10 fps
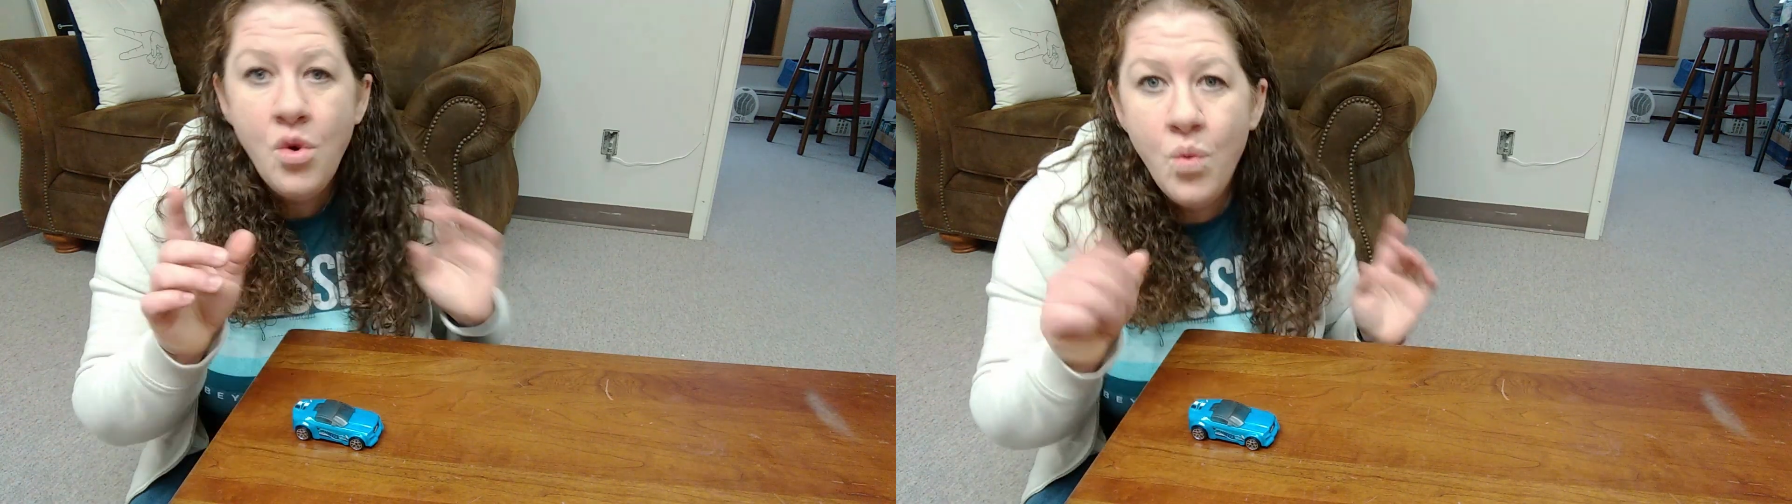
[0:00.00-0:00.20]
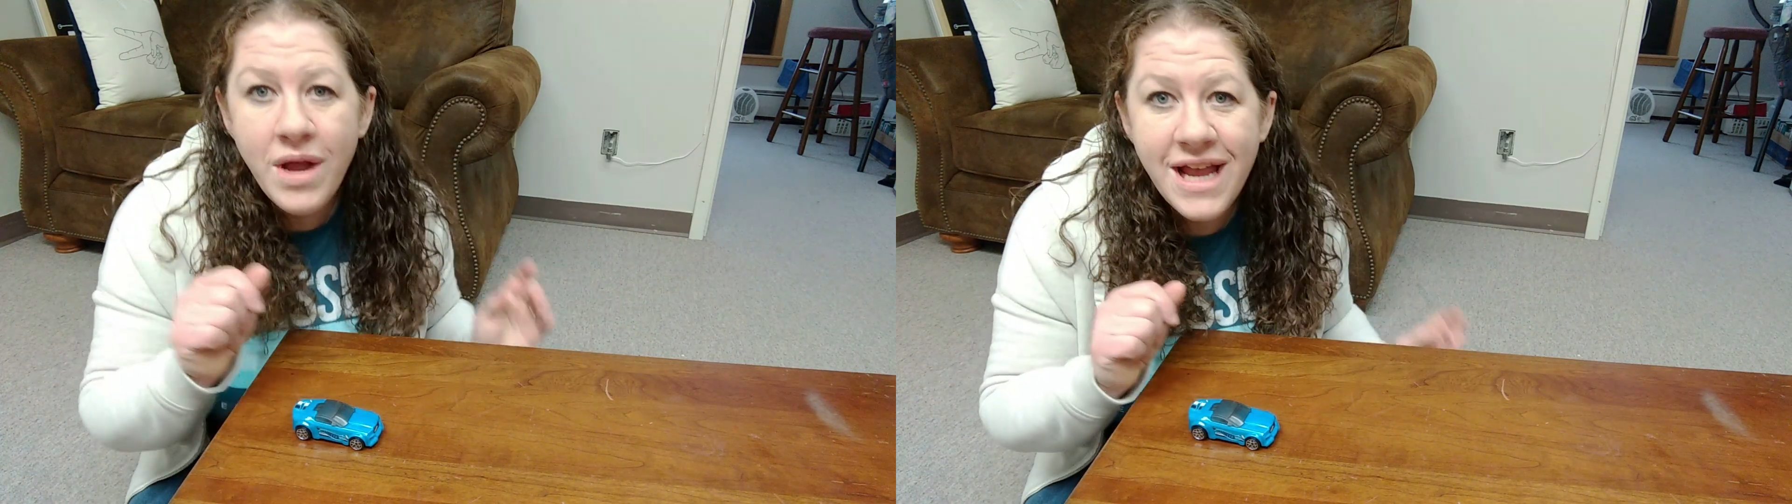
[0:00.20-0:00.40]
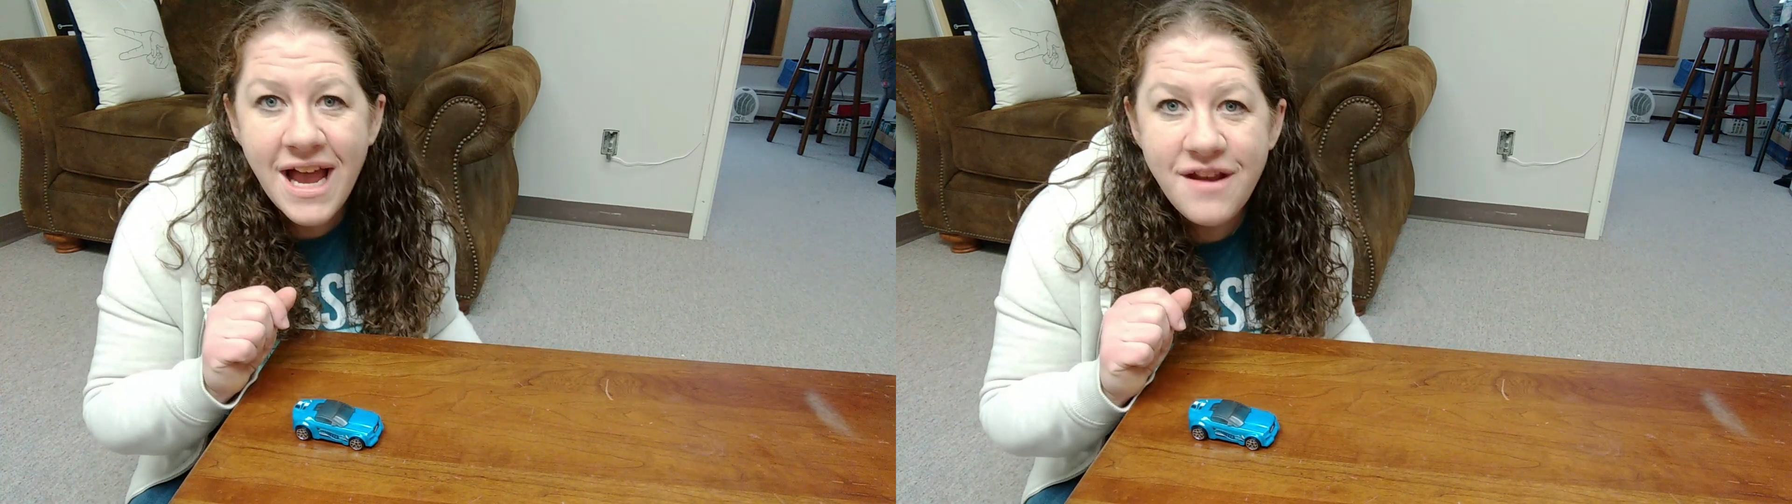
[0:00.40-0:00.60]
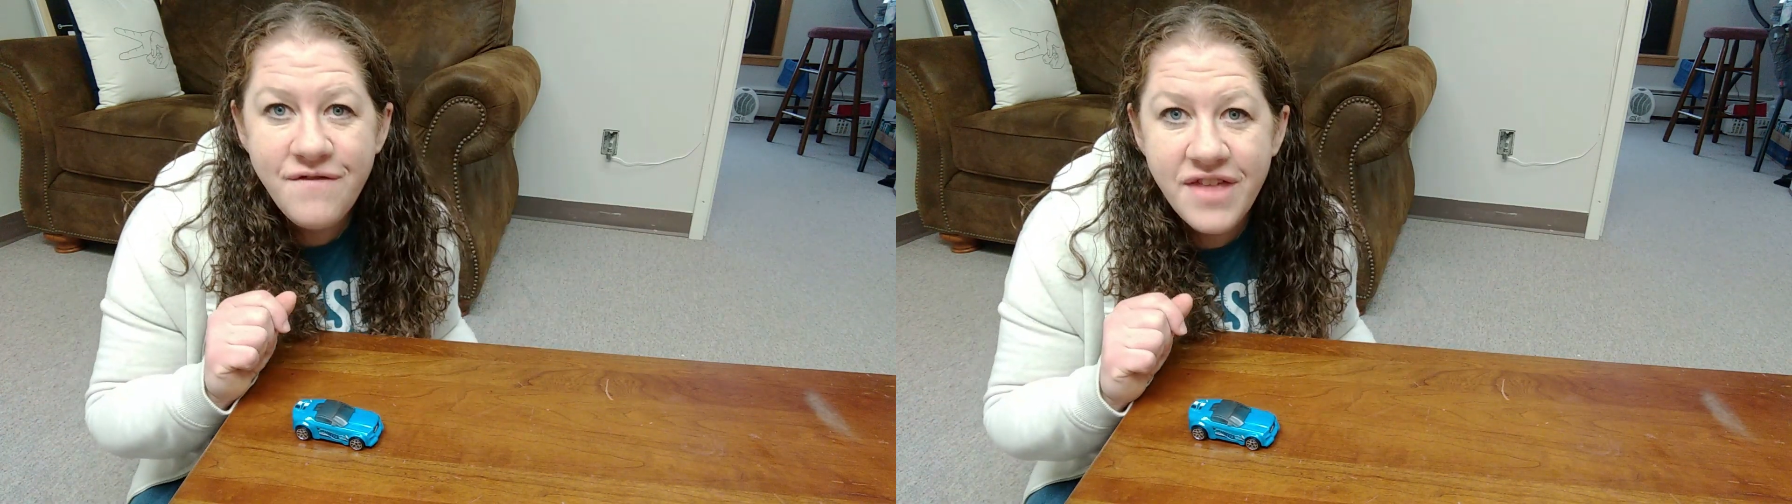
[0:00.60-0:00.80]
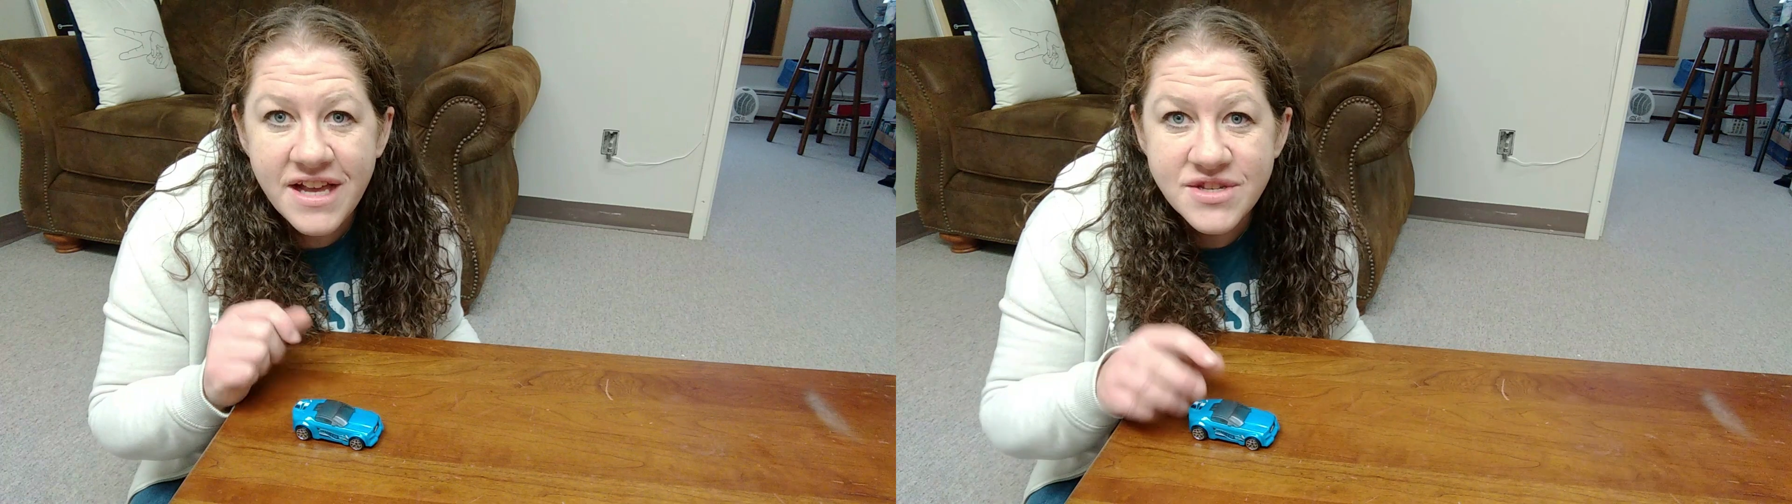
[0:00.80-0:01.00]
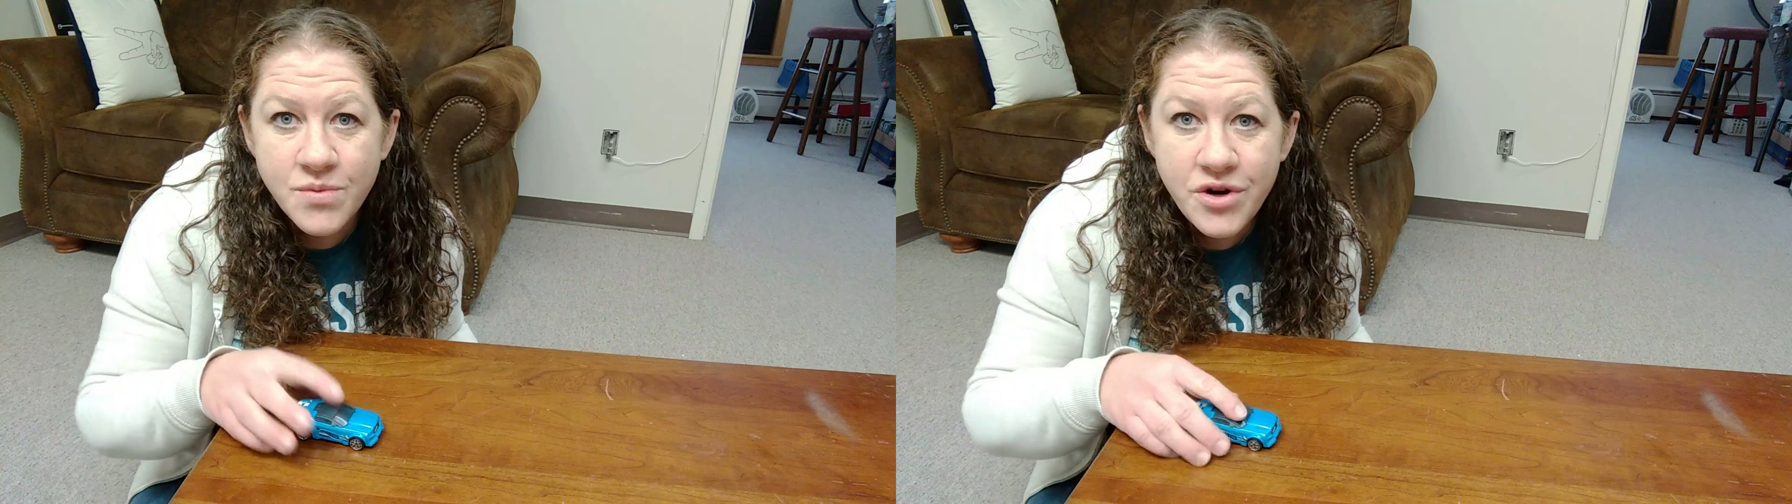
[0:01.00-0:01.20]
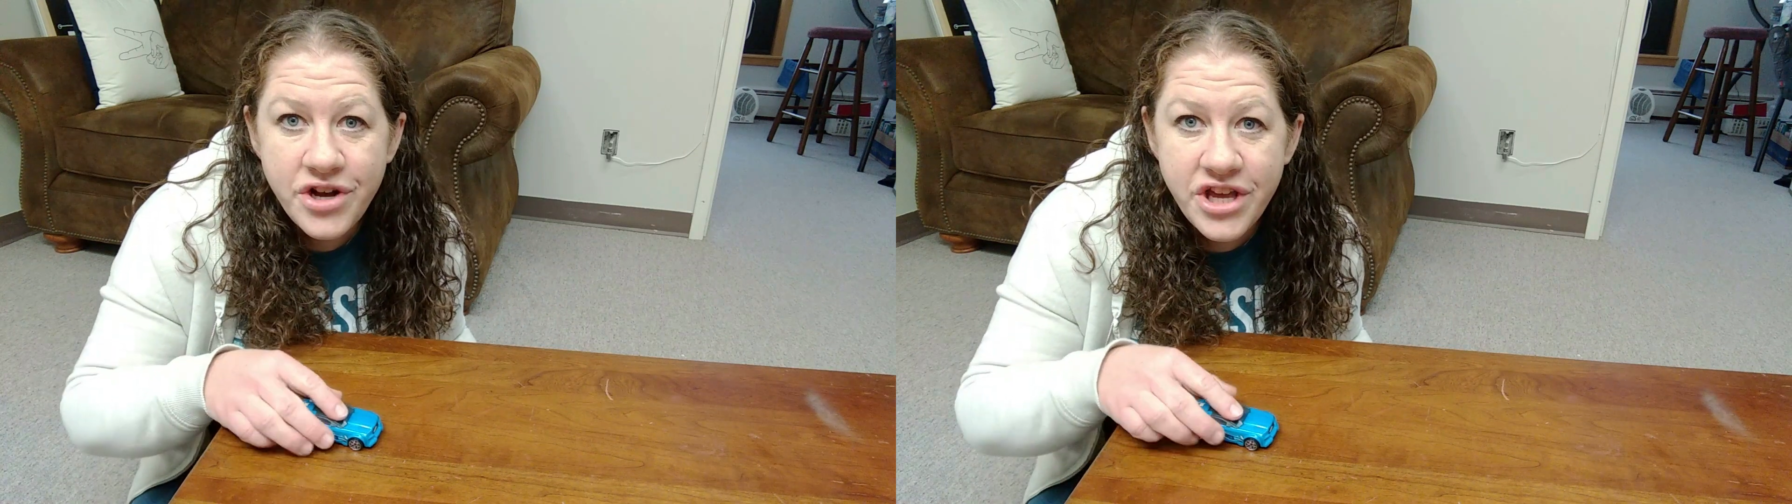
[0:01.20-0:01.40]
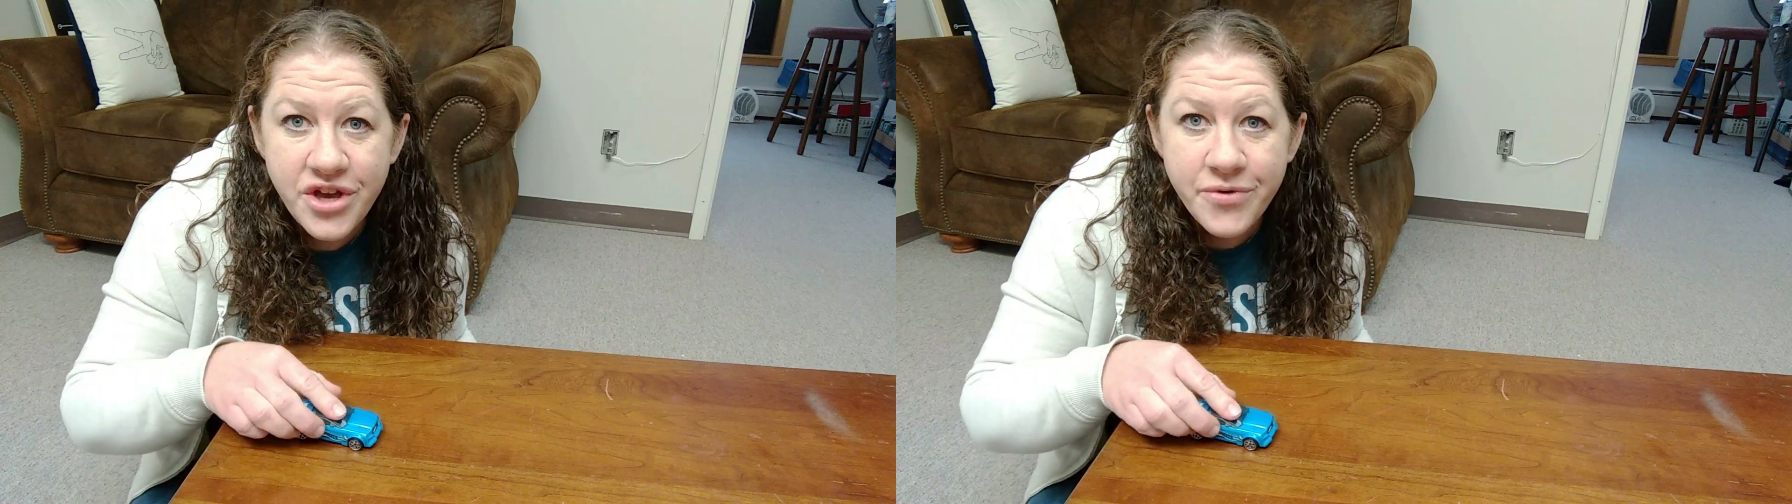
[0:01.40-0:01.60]
What kind of things
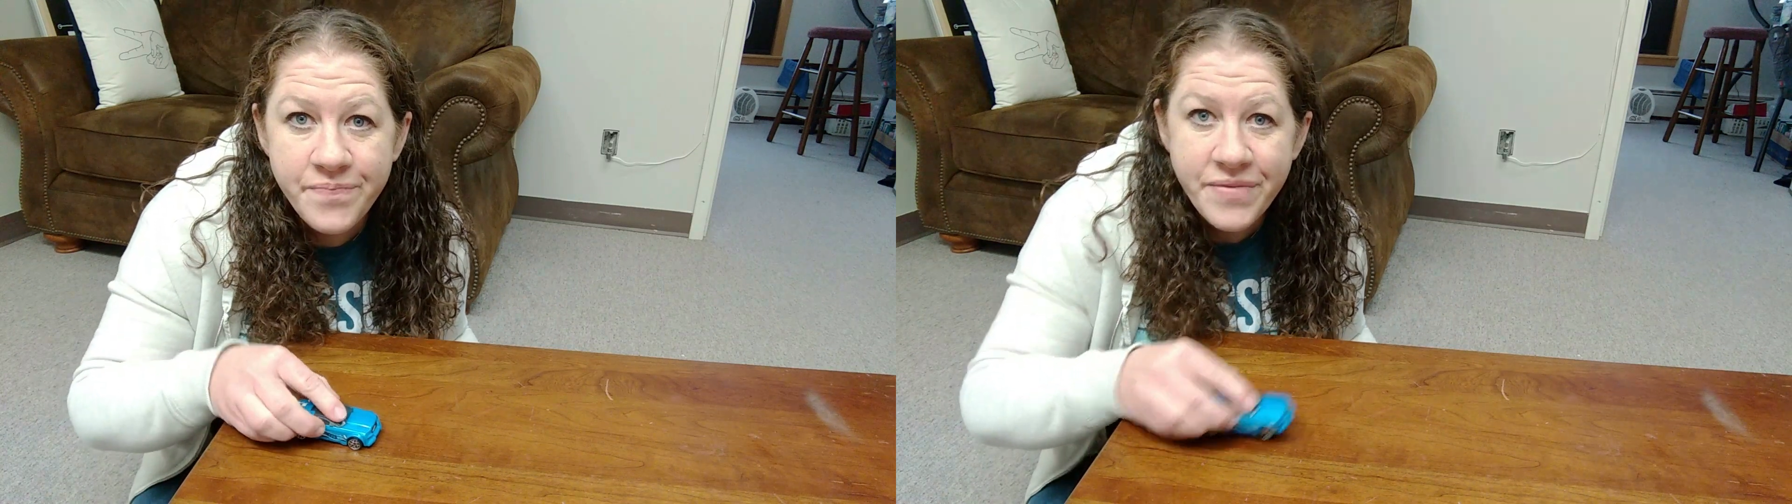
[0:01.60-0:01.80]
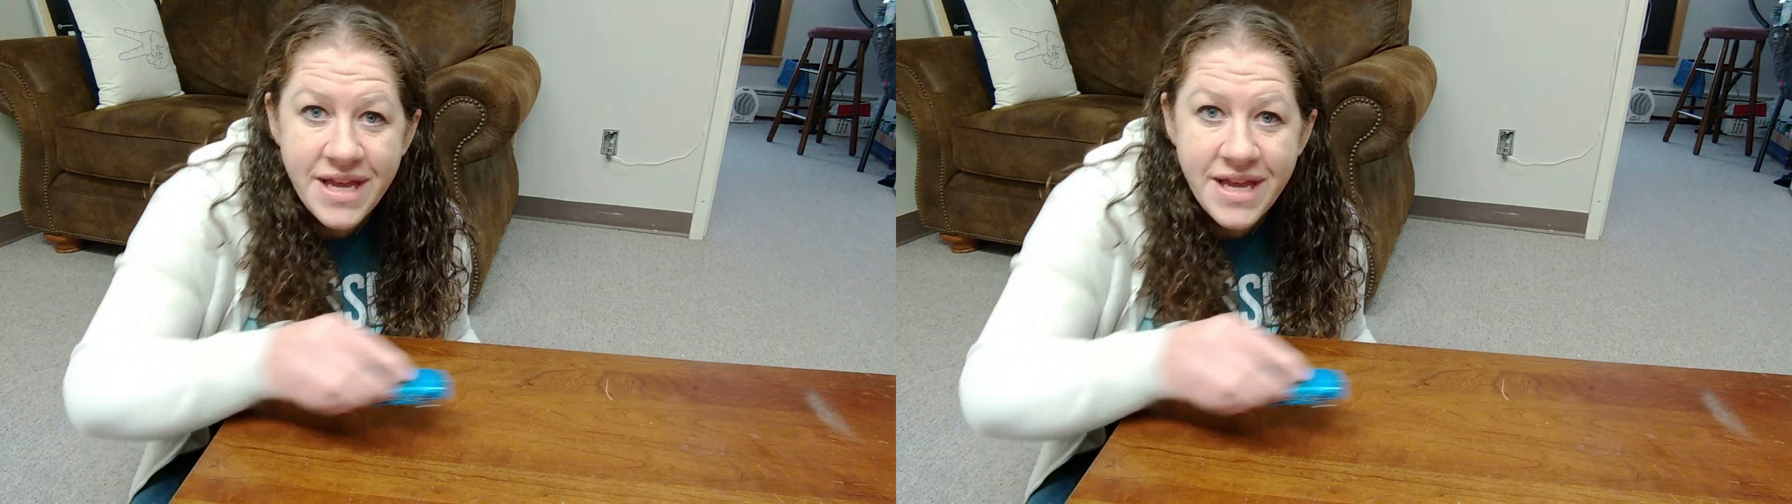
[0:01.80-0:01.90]
were you?